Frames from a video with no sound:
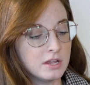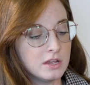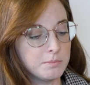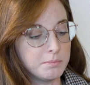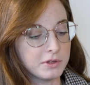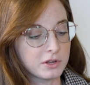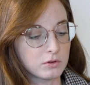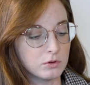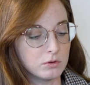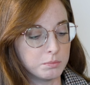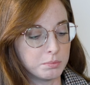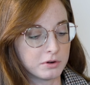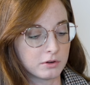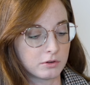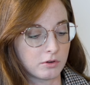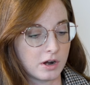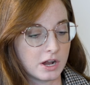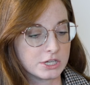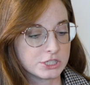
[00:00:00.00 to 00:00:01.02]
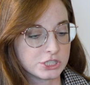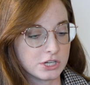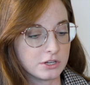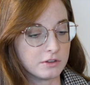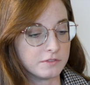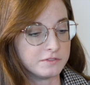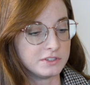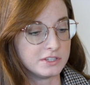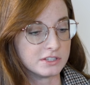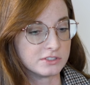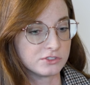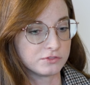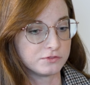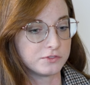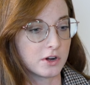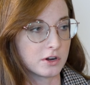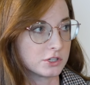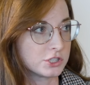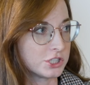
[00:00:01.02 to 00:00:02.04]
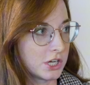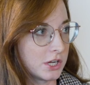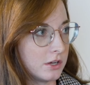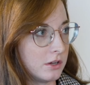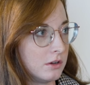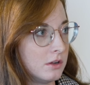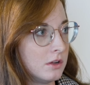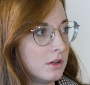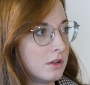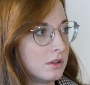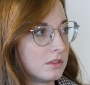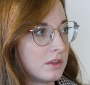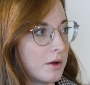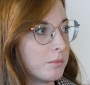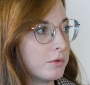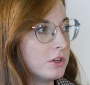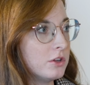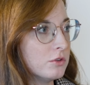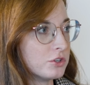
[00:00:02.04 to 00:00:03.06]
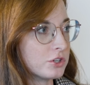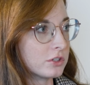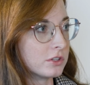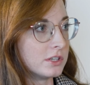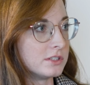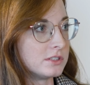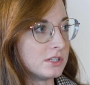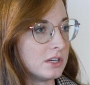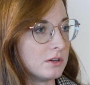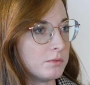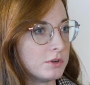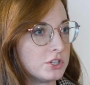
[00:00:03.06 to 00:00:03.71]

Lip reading: typical progression of dysfunction that we usually see,